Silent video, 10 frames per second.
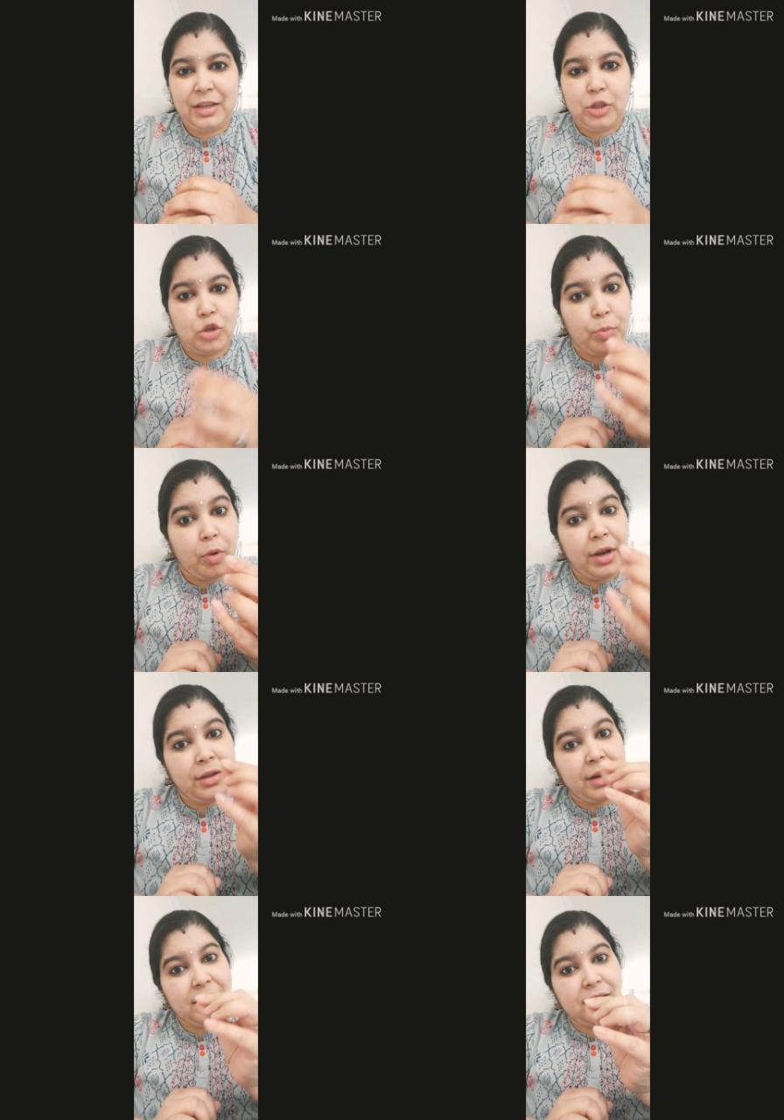So pollen
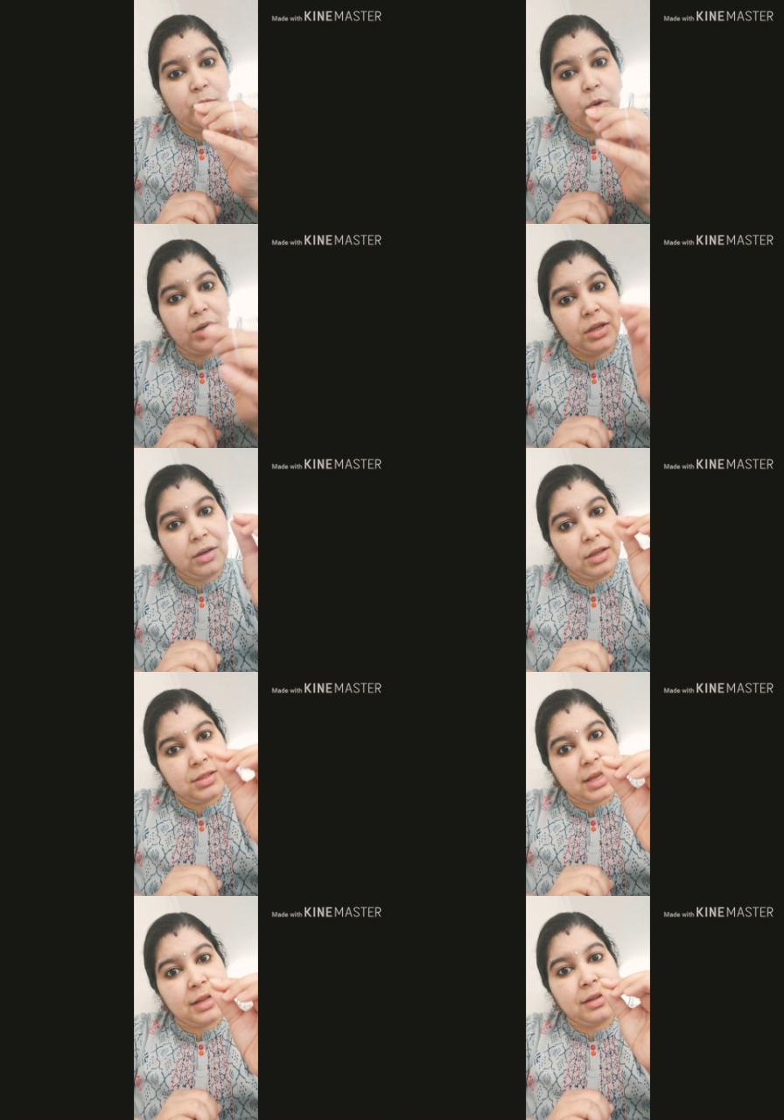grains in water
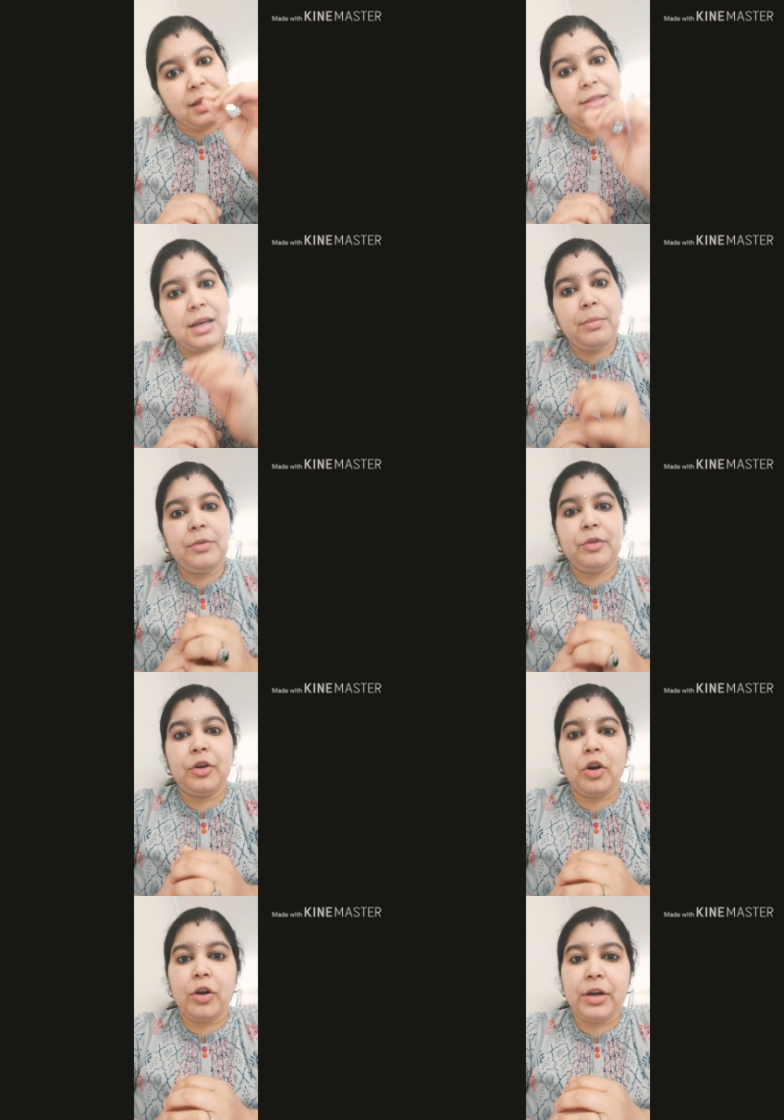is another example for
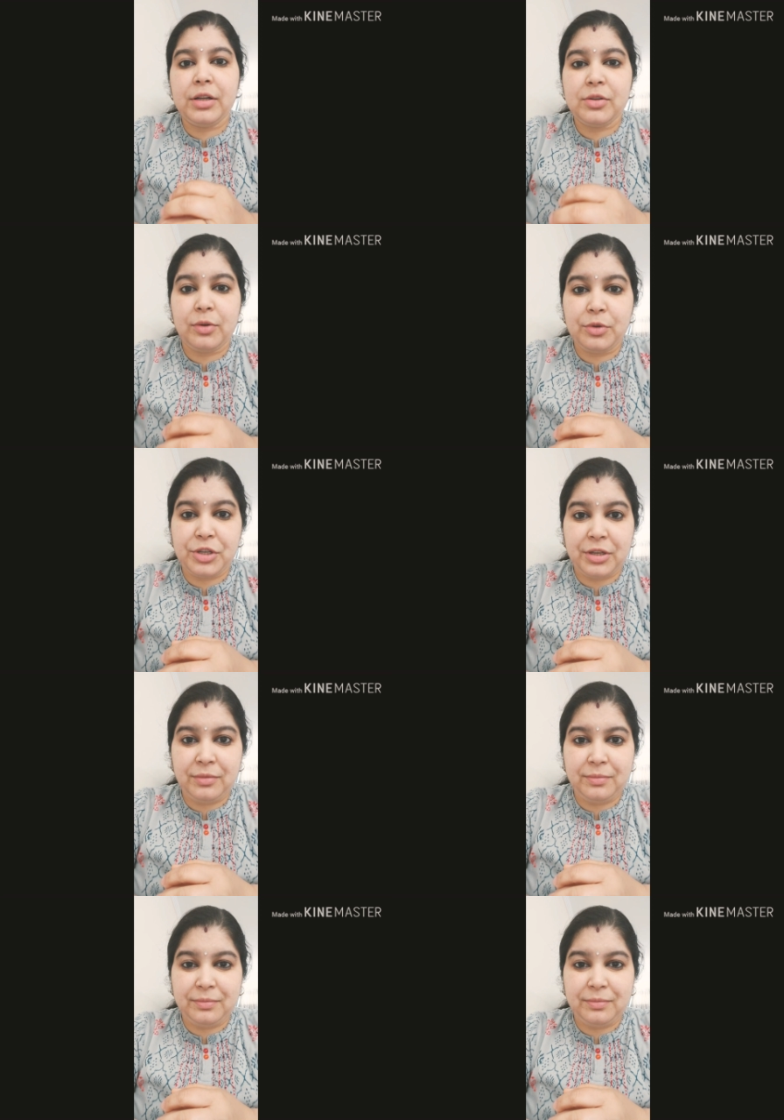colloidal solution.